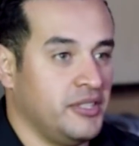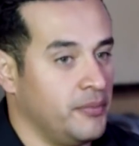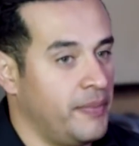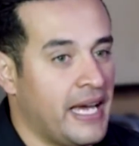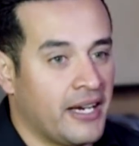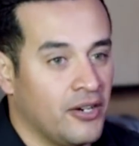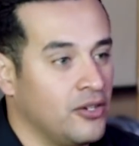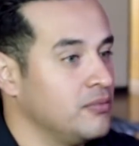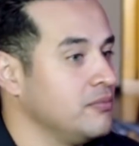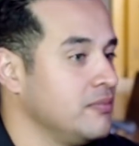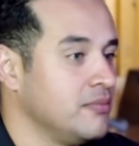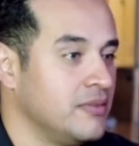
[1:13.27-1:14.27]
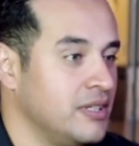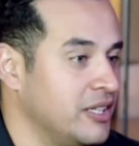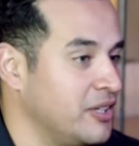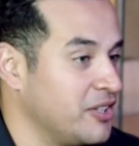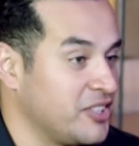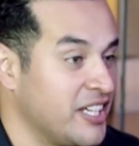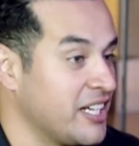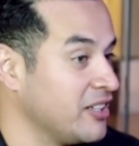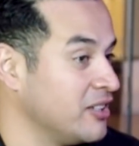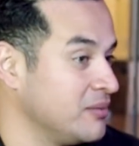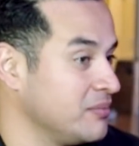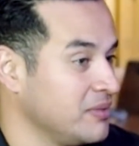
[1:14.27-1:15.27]
So you're back home, you know, your
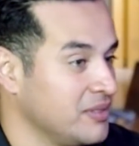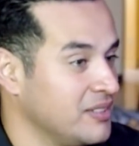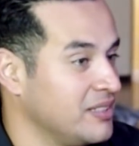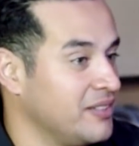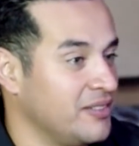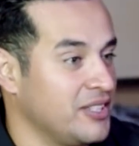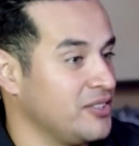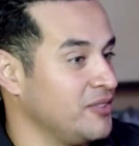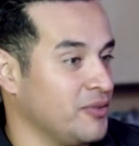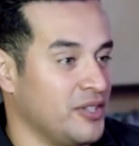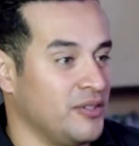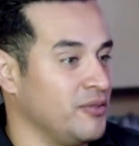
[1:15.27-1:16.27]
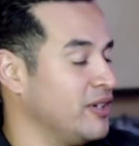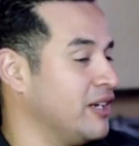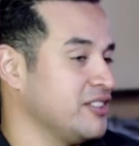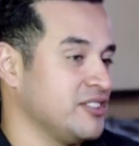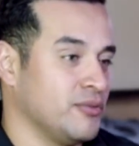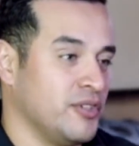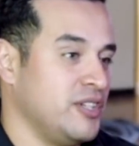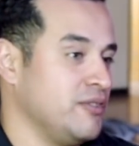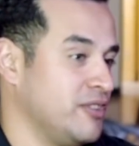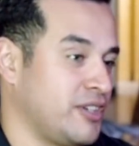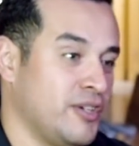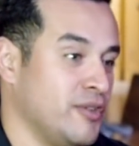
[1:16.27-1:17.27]
second home, originally where
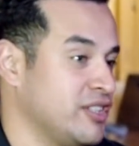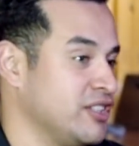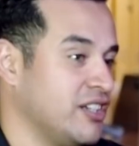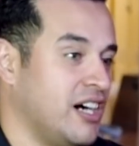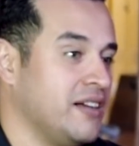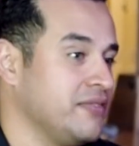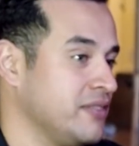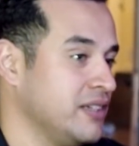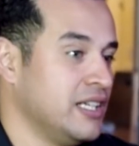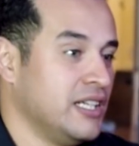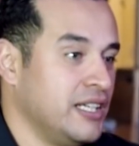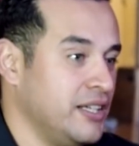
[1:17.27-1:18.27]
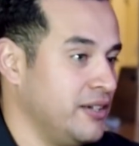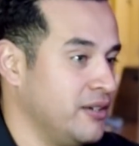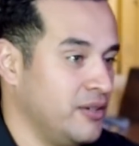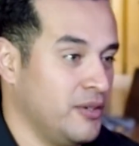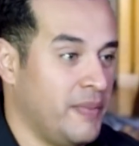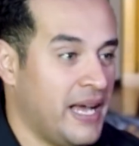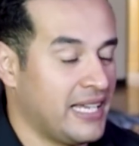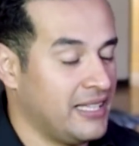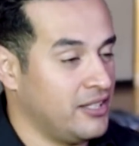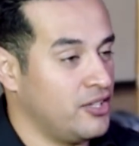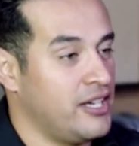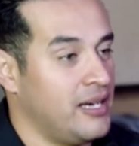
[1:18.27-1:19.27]
your career took off. You're
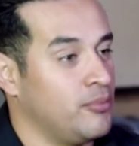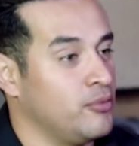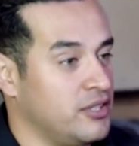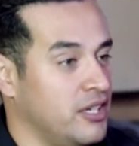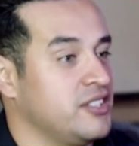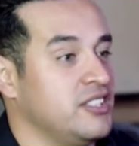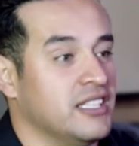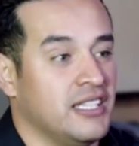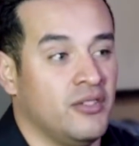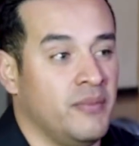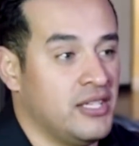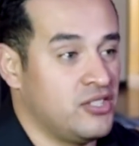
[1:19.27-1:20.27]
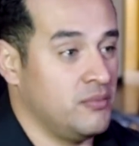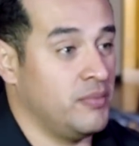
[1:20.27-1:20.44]
back in the camp with Garcia, like you